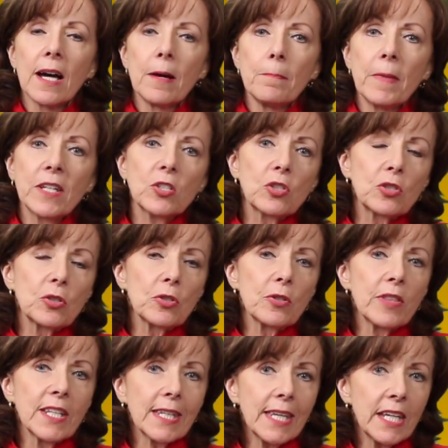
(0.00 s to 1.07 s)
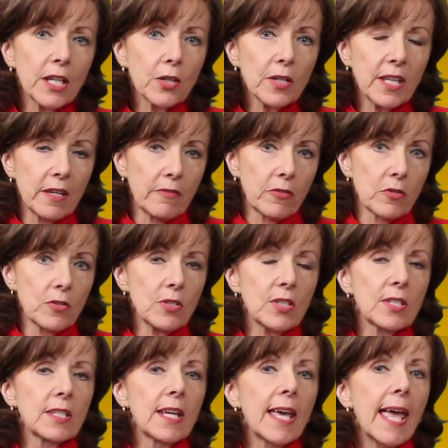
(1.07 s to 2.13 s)
make sure the
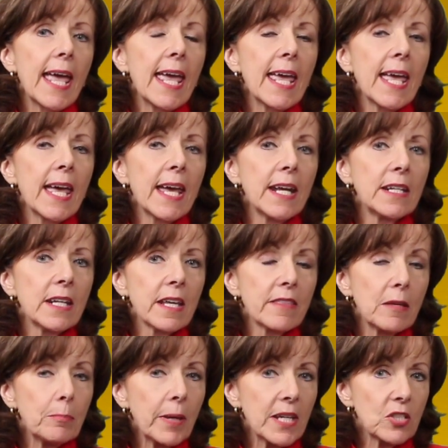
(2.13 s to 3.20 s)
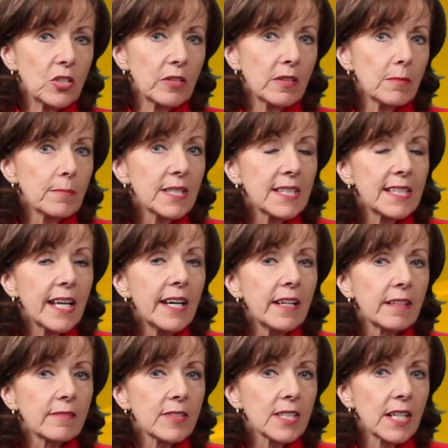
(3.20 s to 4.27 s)
caregivers and the patient
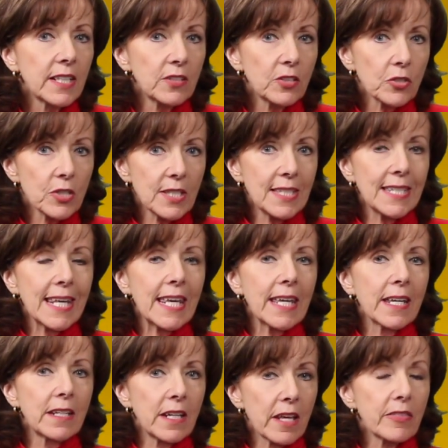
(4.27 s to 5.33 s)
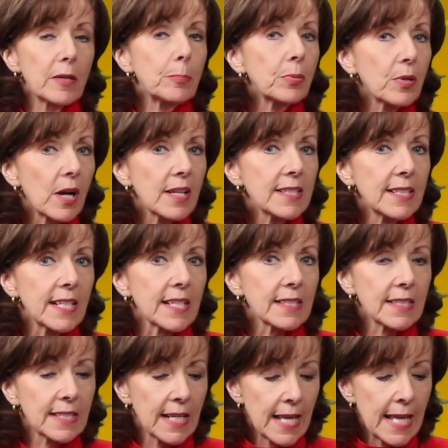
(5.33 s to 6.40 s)
themselves understand the
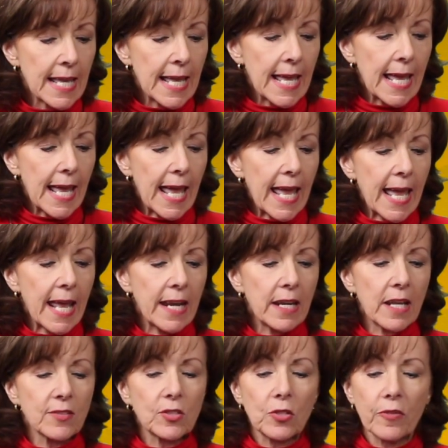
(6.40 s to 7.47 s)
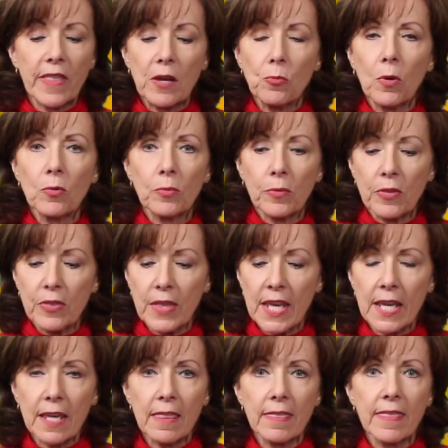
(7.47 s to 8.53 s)
process, and so they won't
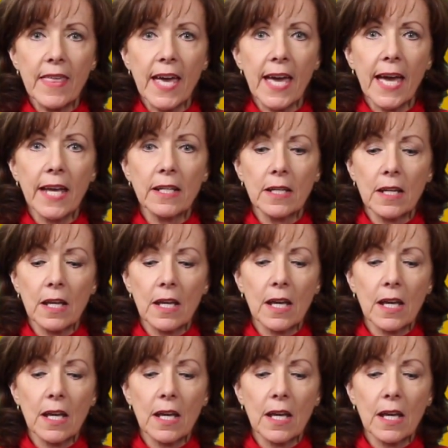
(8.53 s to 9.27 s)
think that